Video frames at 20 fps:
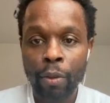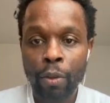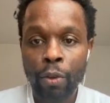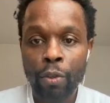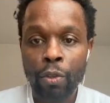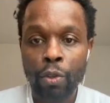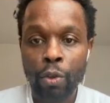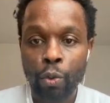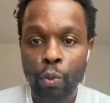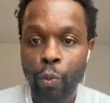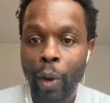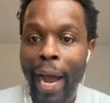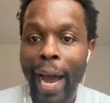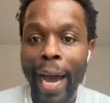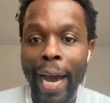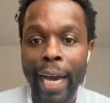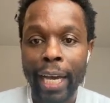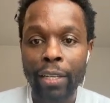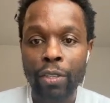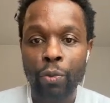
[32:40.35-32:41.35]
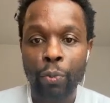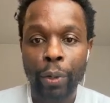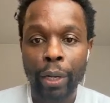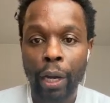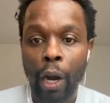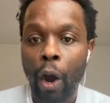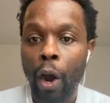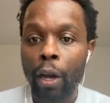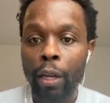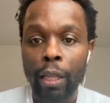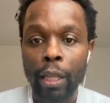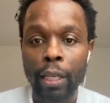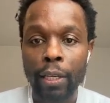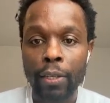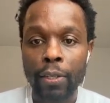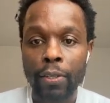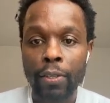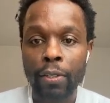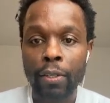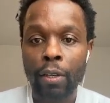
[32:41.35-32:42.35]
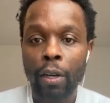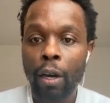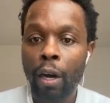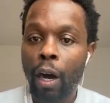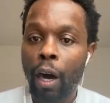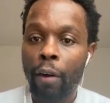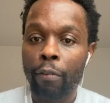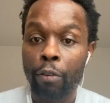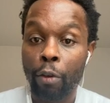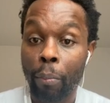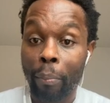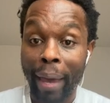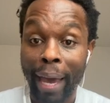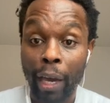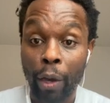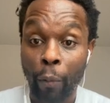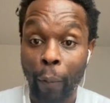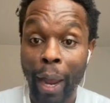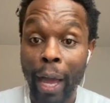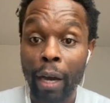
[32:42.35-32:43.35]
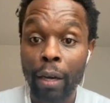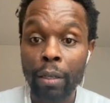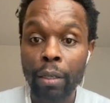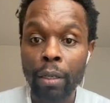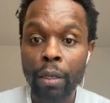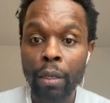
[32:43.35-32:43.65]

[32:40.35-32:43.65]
to rise regardless of your background,